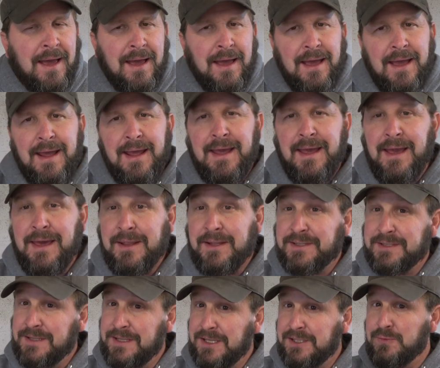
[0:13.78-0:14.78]
And it's
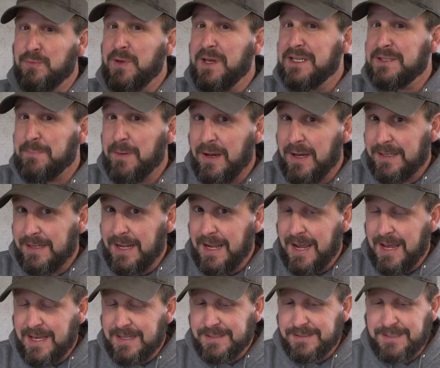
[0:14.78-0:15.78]
this week's
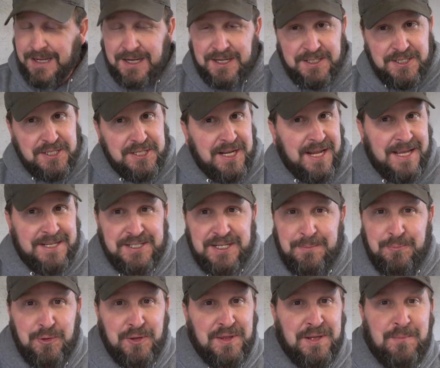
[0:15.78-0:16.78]
podcast. I could just catch up
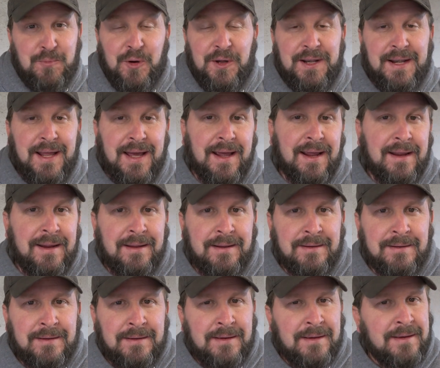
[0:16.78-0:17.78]
with him one day.
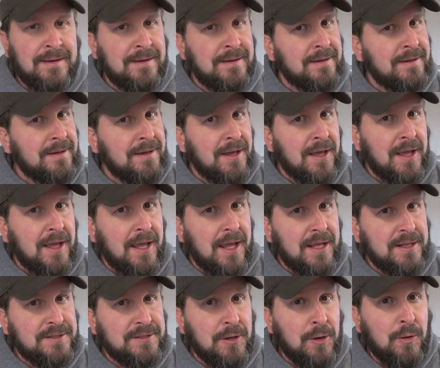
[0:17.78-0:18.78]

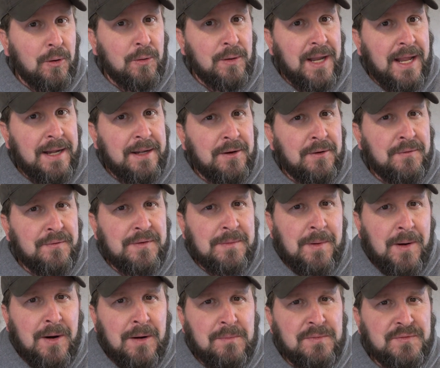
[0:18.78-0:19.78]
It's old Daniel from
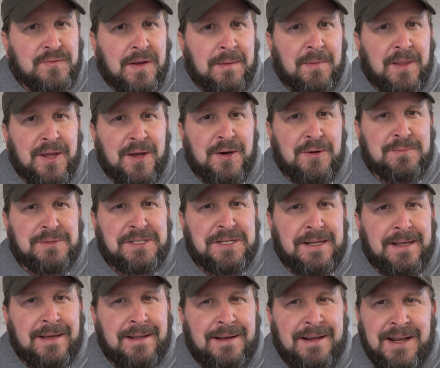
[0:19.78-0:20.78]
Arms Family
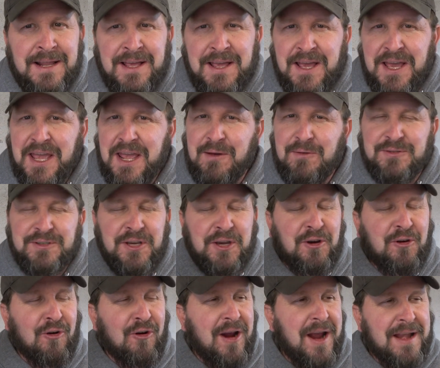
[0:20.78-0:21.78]
Homestead. It was a
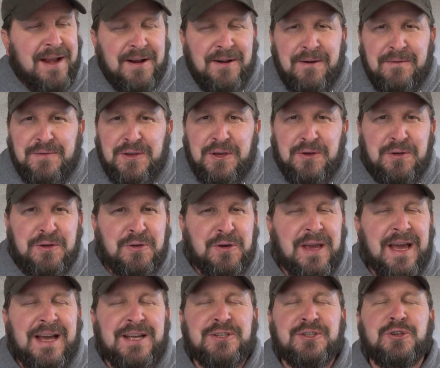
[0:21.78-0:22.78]
great interview. You
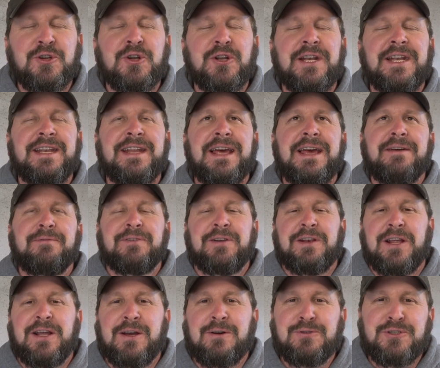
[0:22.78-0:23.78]
guys should definitely
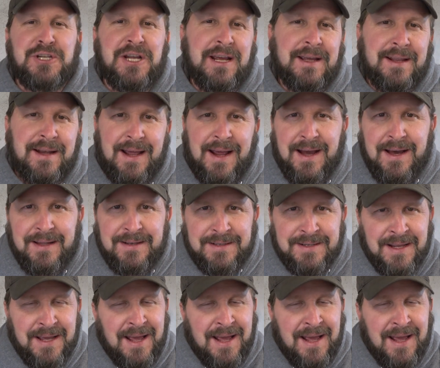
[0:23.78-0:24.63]
go check it out.